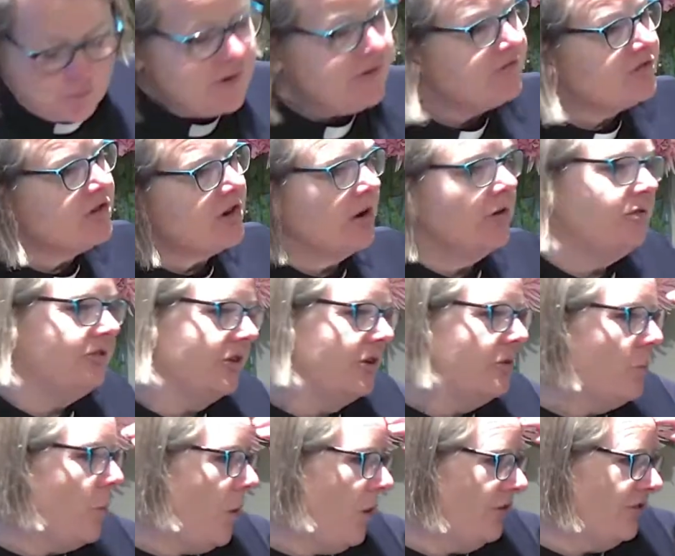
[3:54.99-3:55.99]
We've
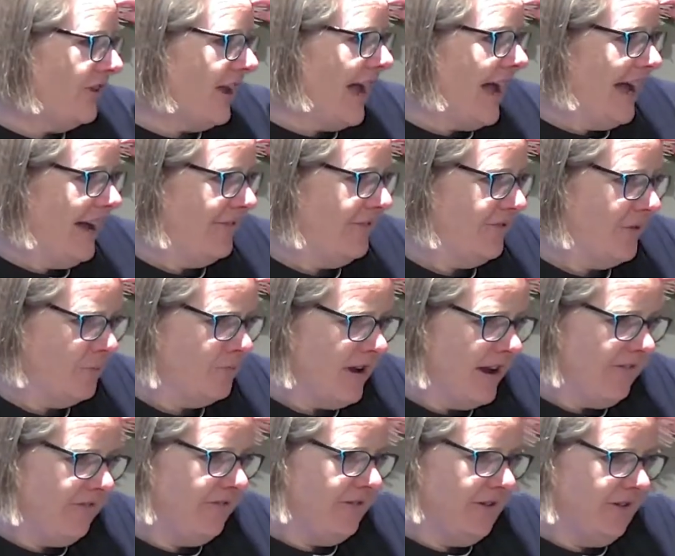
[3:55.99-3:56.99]
chosen what to have for
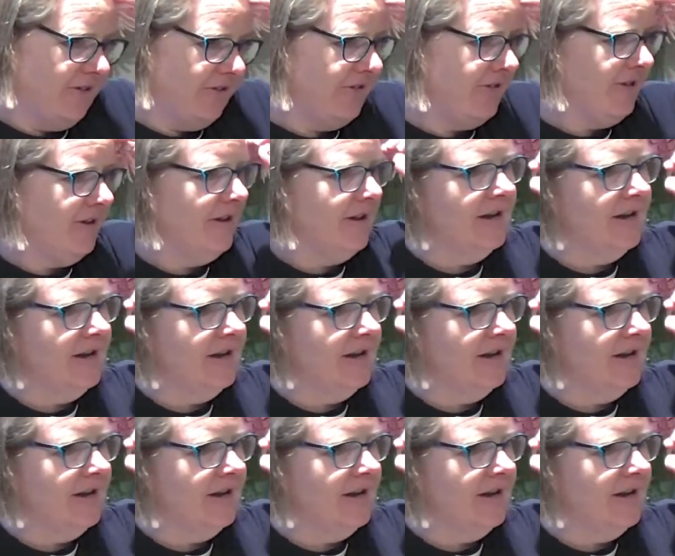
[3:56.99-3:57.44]
breakfast,